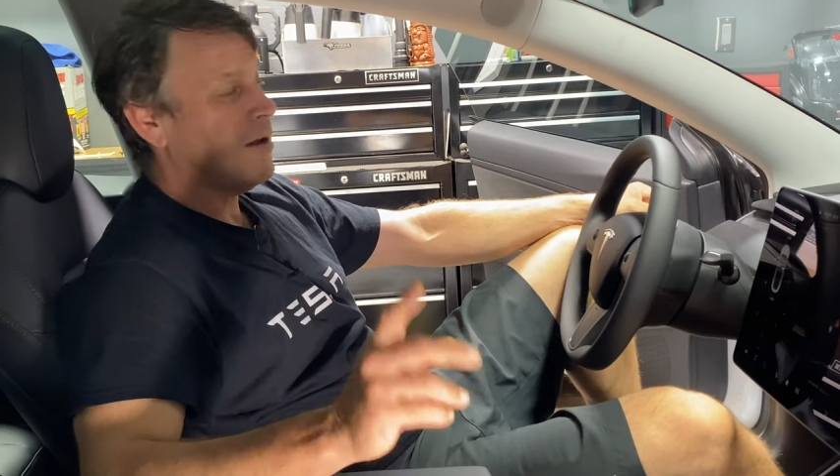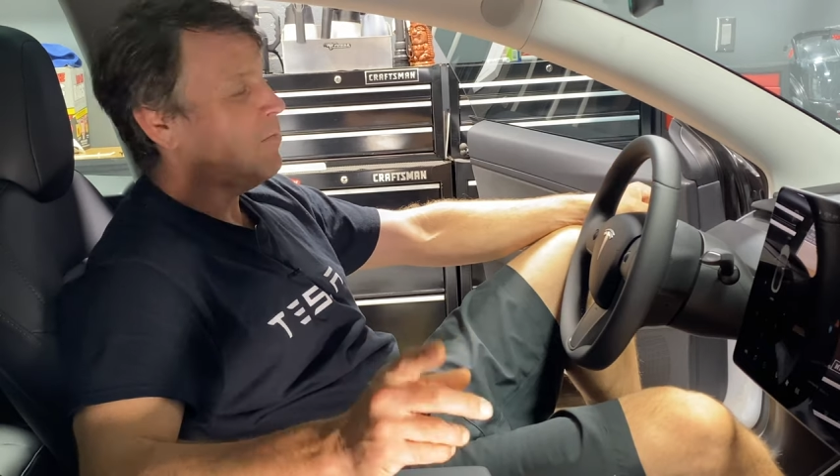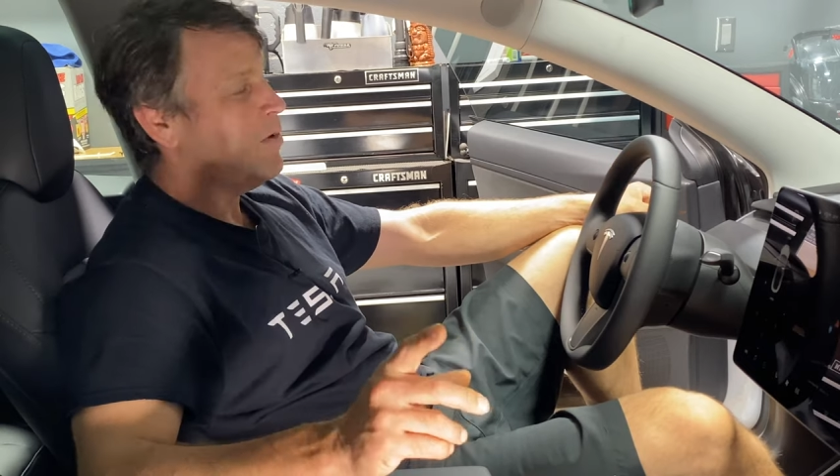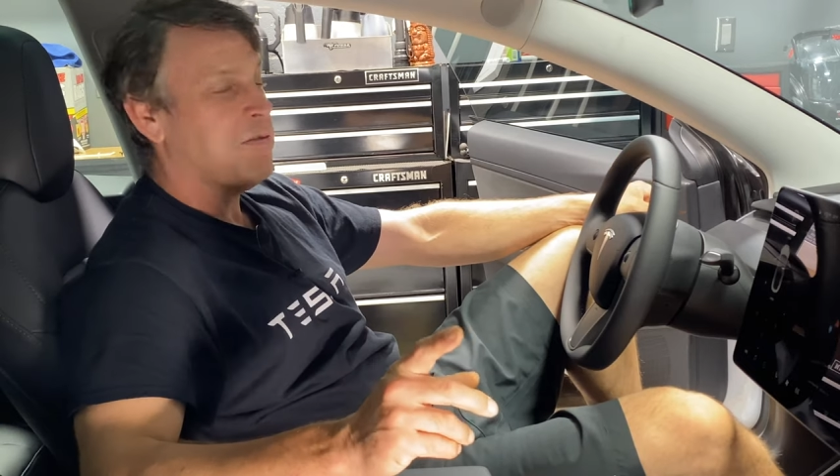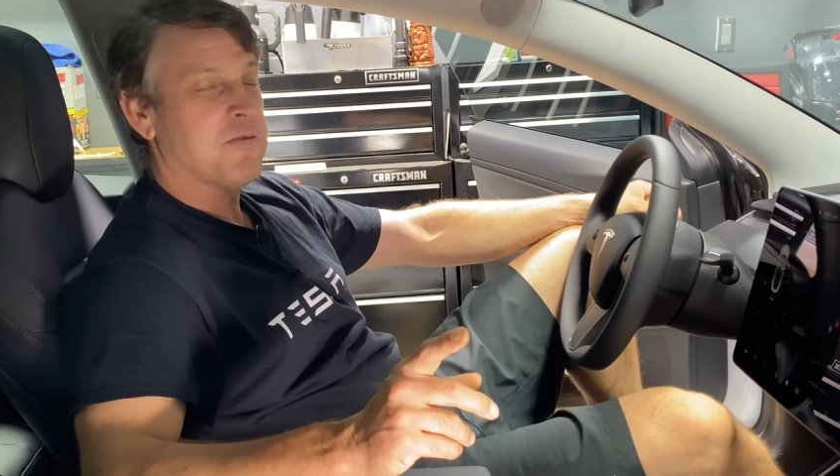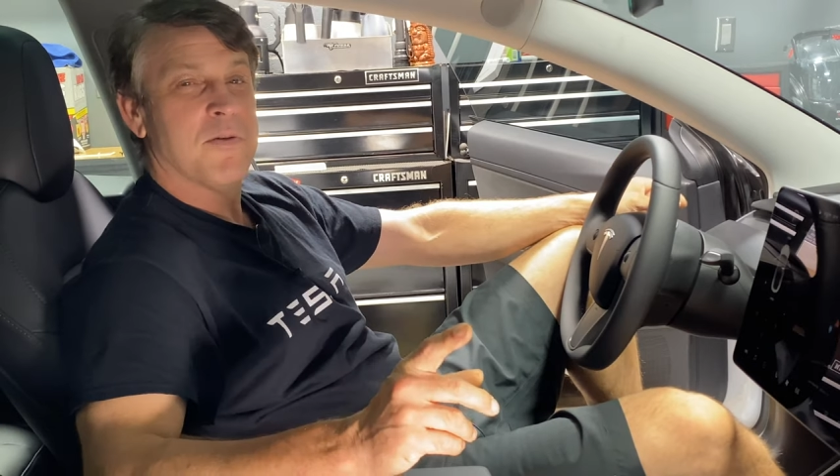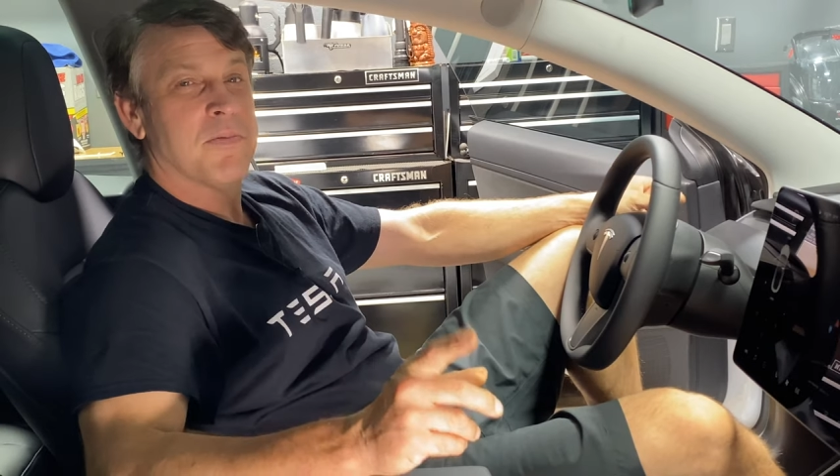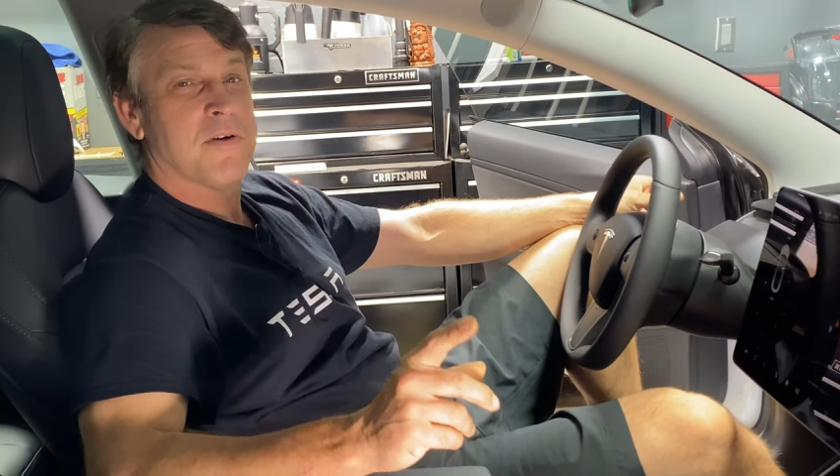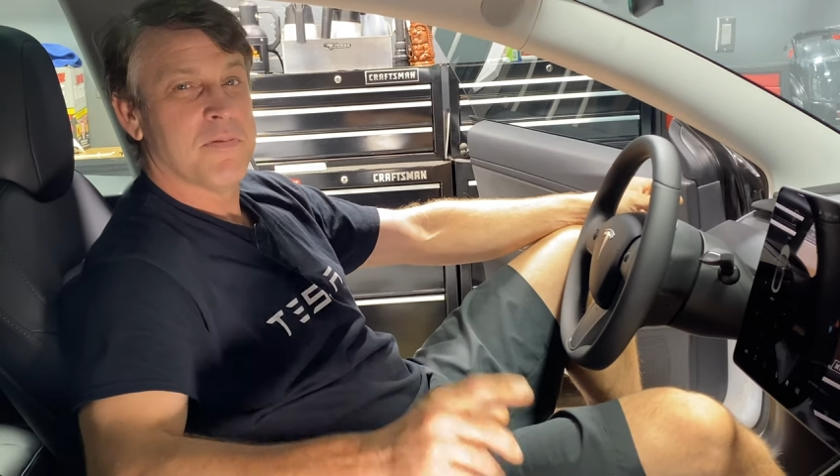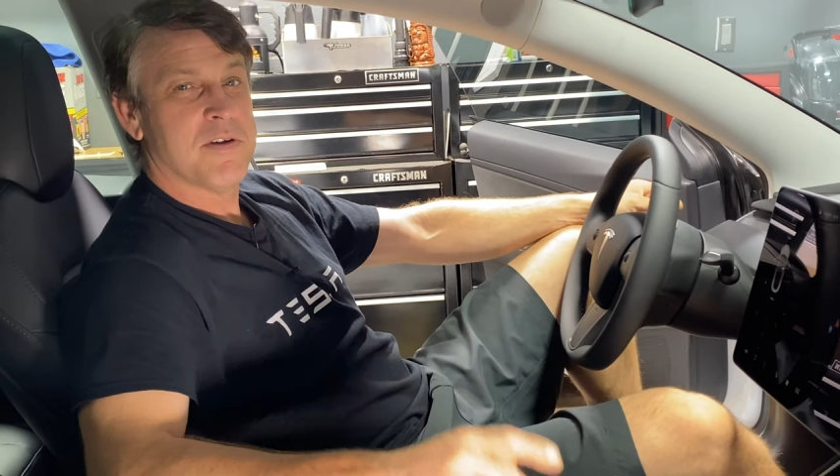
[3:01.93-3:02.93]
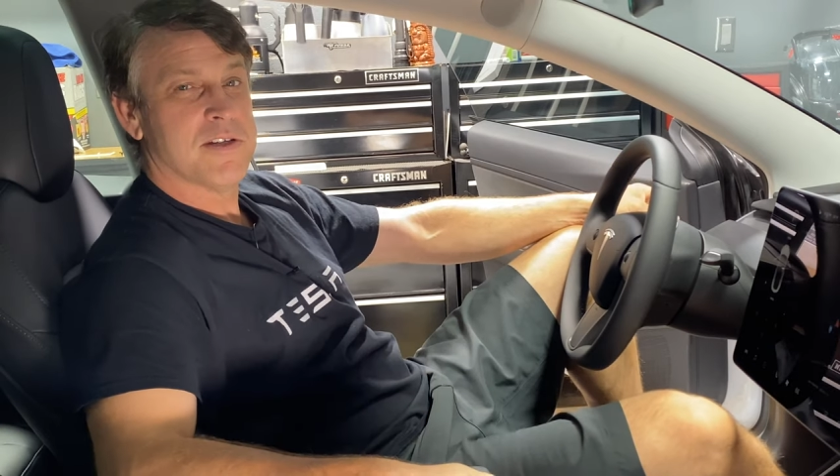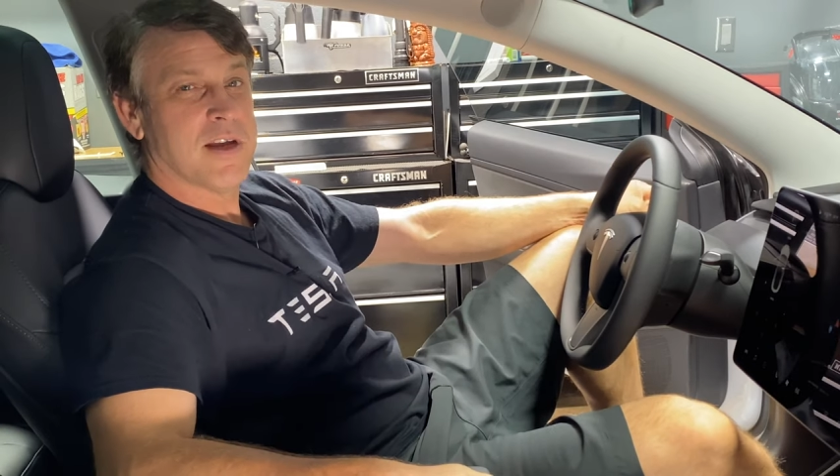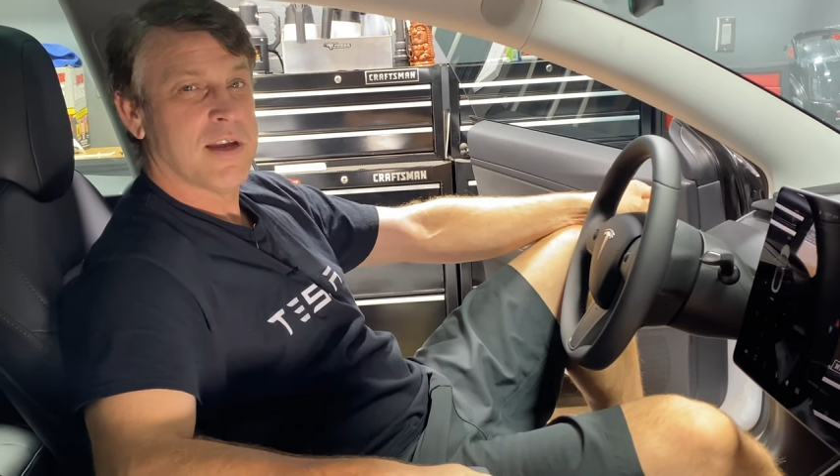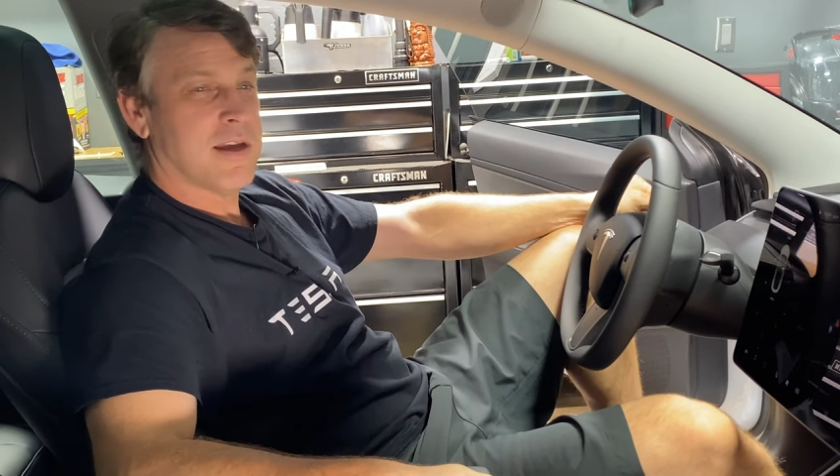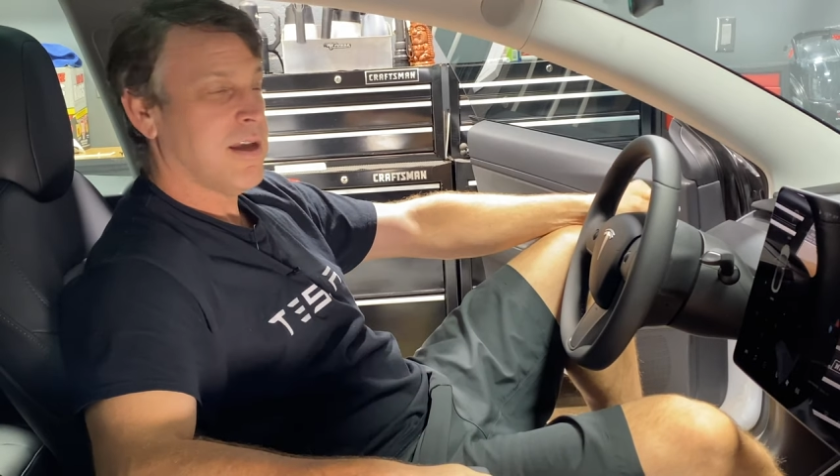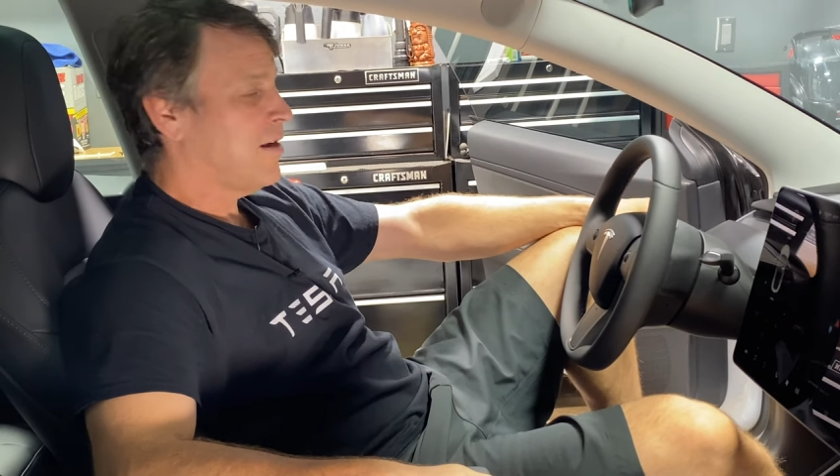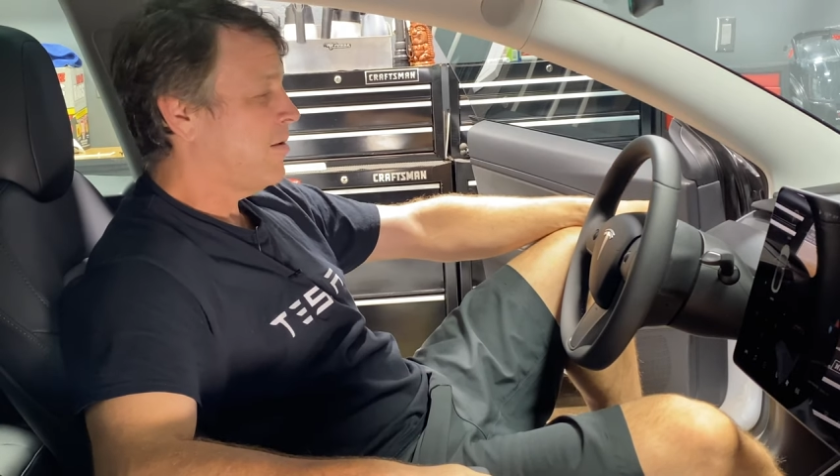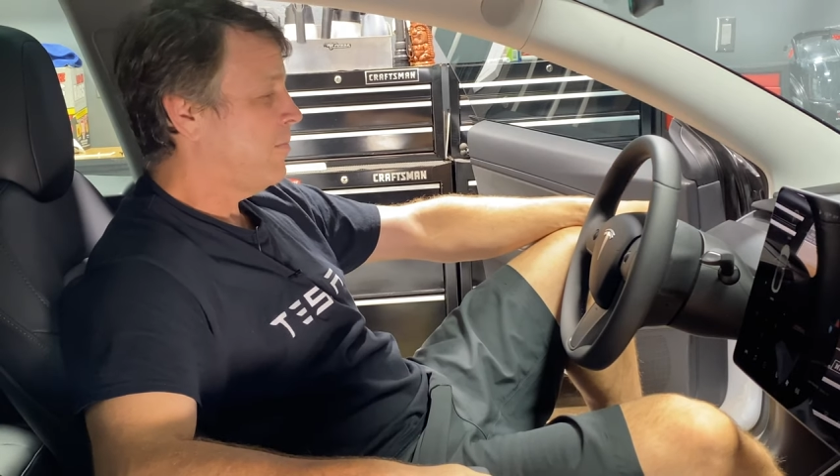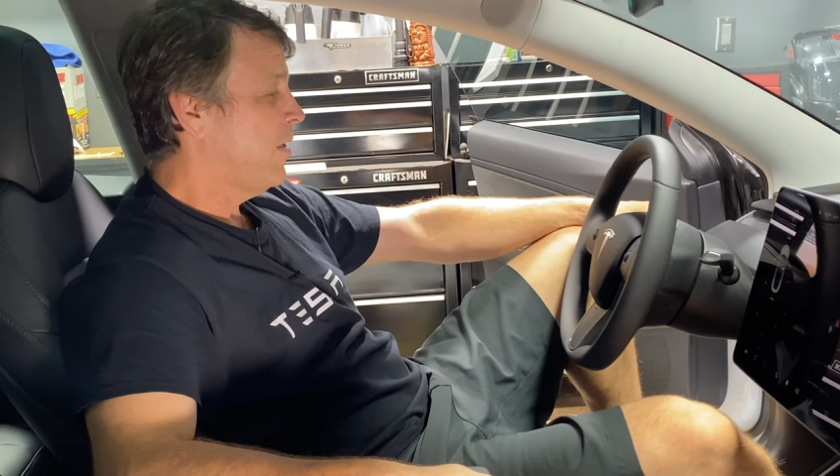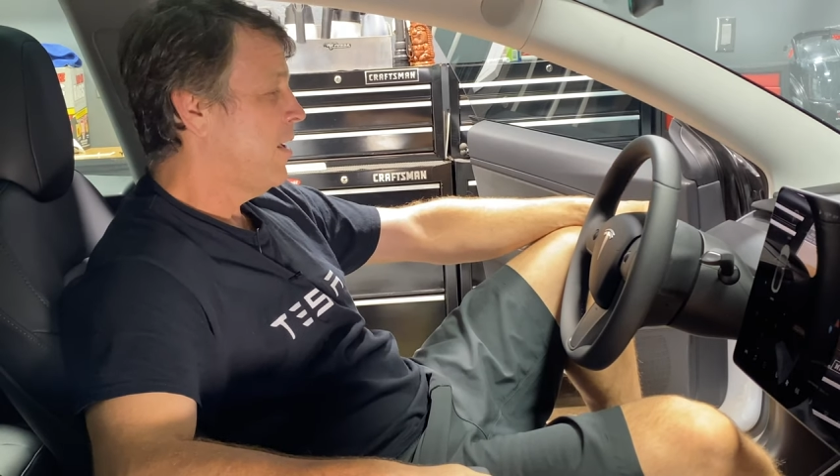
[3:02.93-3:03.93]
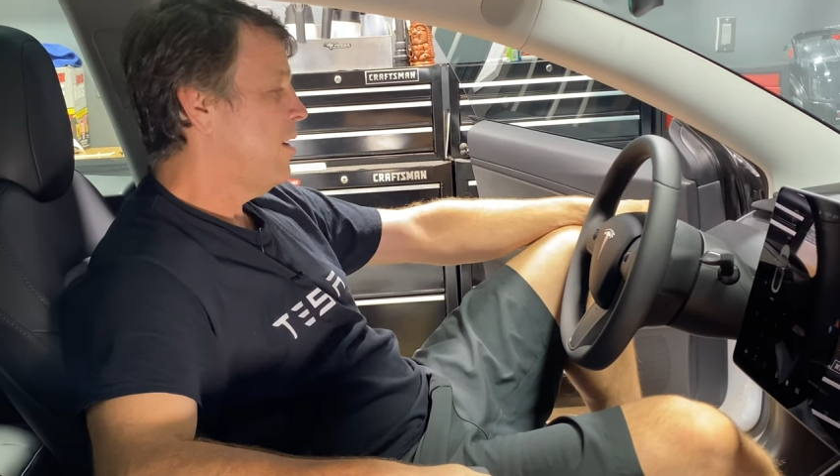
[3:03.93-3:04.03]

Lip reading: and we super appreciate you hitting them.